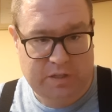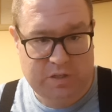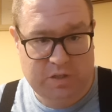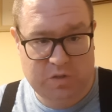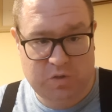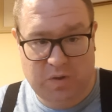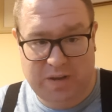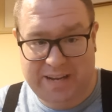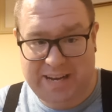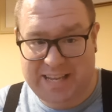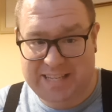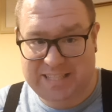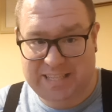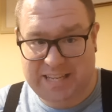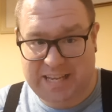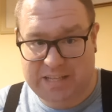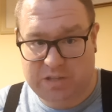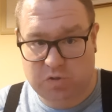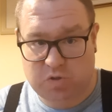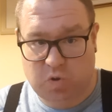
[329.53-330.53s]
So I can easily
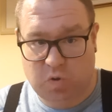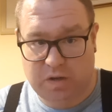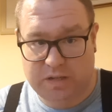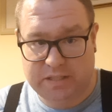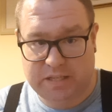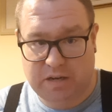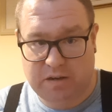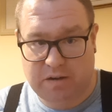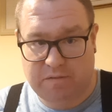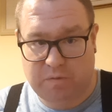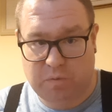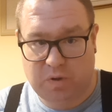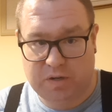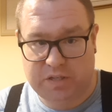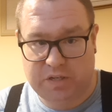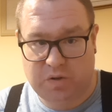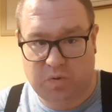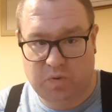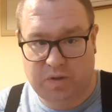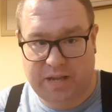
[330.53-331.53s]
take those coins out if I want
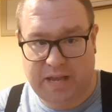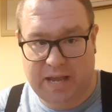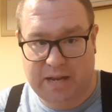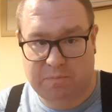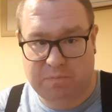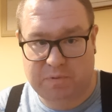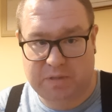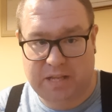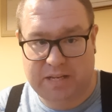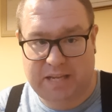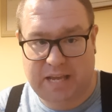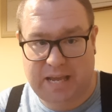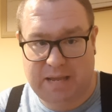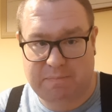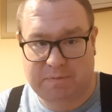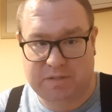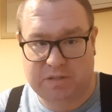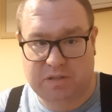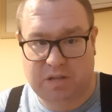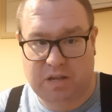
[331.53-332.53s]
to do it again. But the
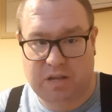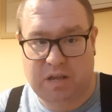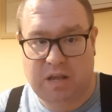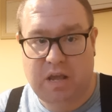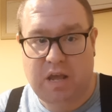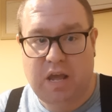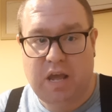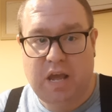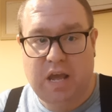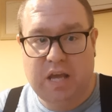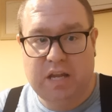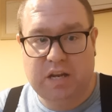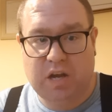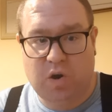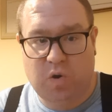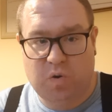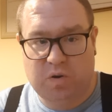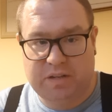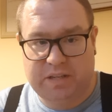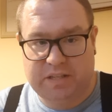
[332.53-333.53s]
tape is to
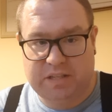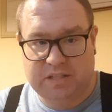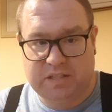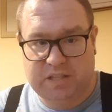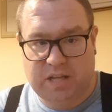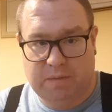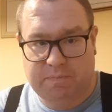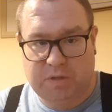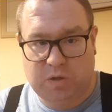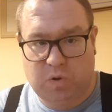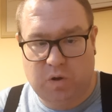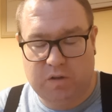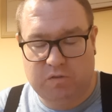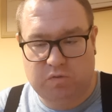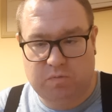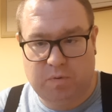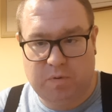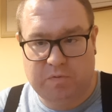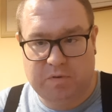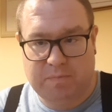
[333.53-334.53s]
not only to stop the coins
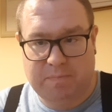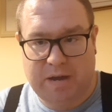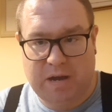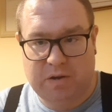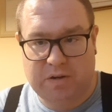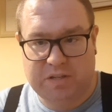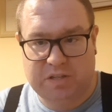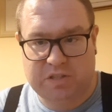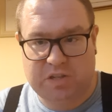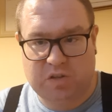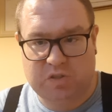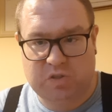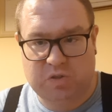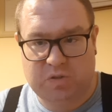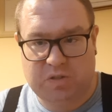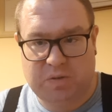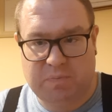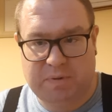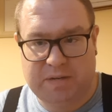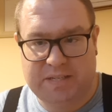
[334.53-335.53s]
from moving about, it's also
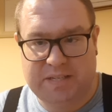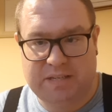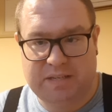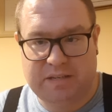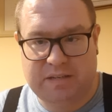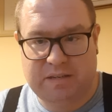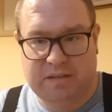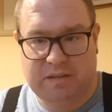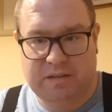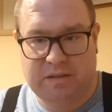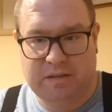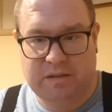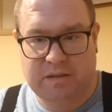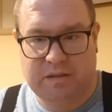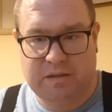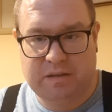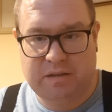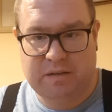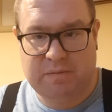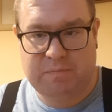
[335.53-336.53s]
to
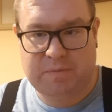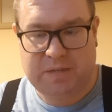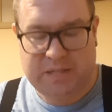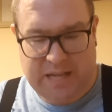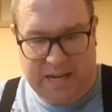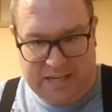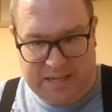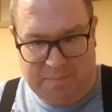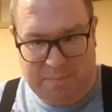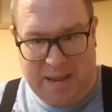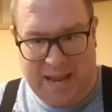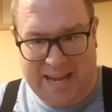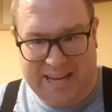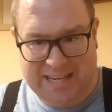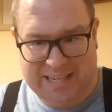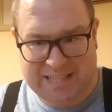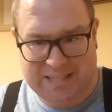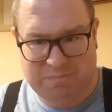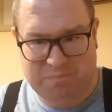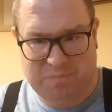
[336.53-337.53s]
protect the
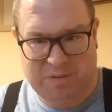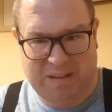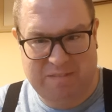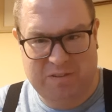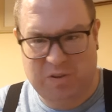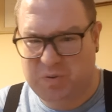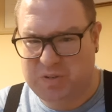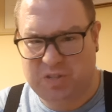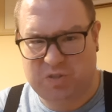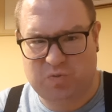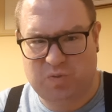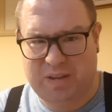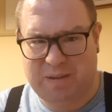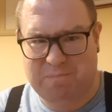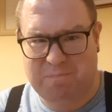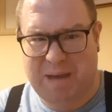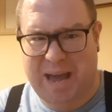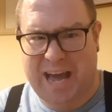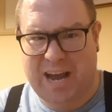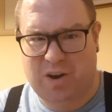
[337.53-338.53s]
paint, even though it doesn't really
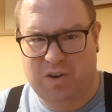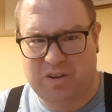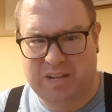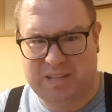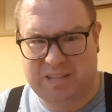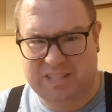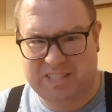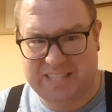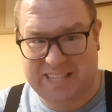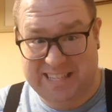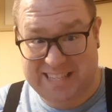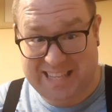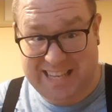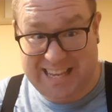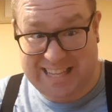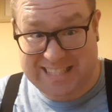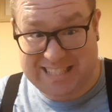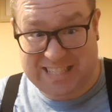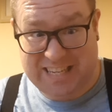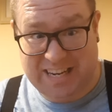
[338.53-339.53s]
matter because of the
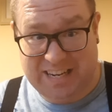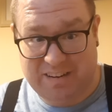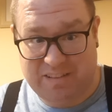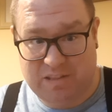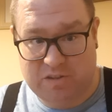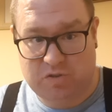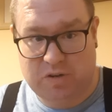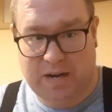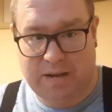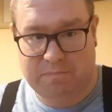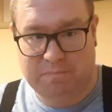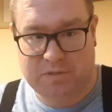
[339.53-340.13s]
inside of the trem.